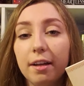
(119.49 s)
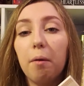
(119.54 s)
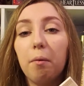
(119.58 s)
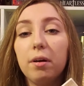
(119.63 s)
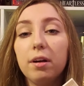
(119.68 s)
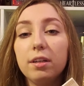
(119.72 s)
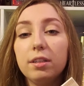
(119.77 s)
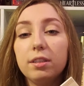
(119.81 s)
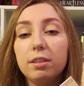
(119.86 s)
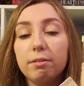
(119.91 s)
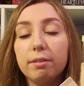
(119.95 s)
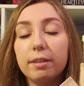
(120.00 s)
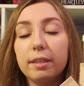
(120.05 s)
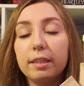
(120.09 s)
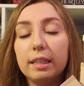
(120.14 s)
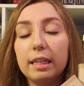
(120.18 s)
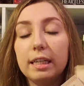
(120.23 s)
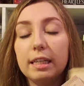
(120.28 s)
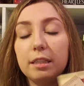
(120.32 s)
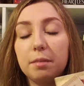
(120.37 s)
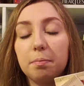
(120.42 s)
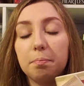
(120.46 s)
I wanted to read
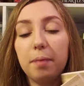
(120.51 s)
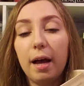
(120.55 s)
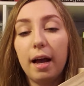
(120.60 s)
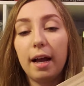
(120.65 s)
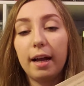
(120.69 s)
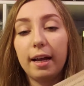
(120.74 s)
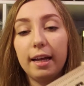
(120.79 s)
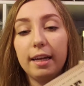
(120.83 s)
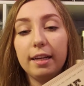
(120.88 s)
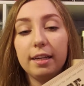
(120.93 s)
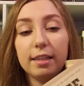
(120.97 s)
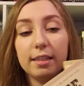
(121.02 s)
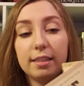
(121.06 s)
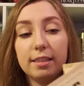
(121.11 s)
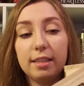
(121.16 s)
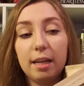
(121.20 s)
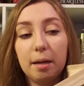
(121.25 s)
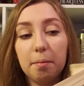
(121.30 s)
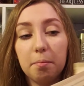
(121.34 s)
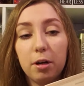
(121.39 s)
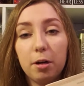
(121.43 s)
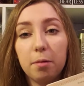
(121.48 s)
this back in
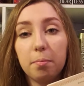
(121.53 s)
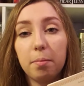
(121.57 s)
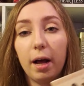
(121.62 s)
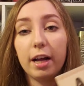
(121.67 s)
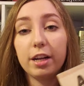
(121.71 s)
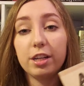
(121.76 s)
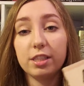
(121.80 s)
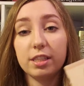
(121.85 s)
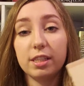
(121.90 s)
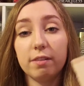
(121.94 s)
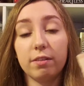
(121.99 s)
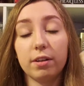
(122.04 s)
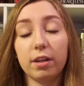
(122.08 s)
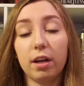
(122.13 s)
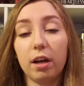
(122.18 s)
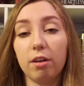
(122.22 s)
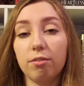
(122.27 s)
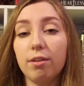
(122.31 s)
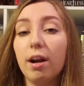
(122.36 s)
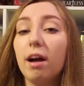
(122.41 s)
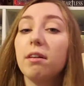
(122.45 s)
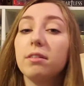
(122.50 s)
December, but I just never
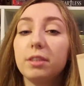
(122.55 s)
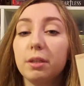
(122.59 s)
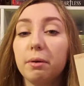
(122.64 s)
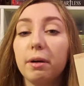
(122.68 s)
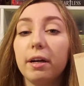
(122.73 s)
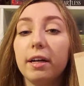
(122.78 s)
got around to